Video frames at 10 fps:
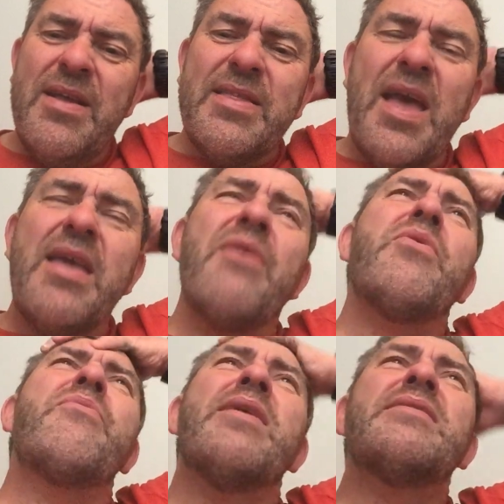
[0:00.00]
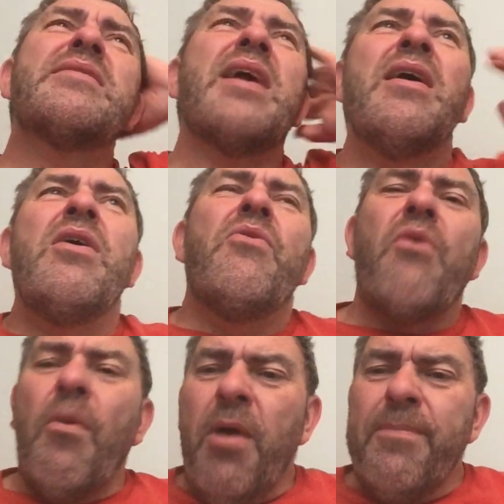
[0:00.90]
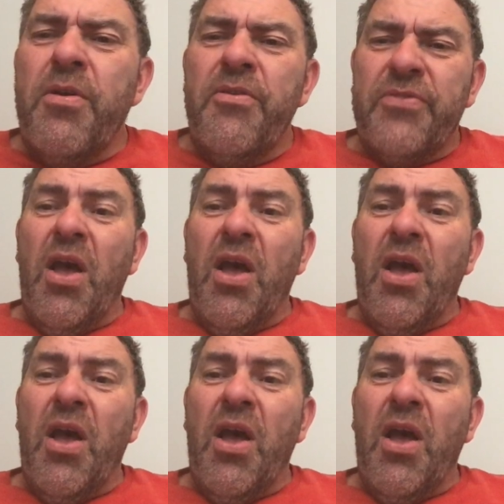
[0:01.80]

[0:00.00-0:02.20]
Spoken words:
We went on my birthday.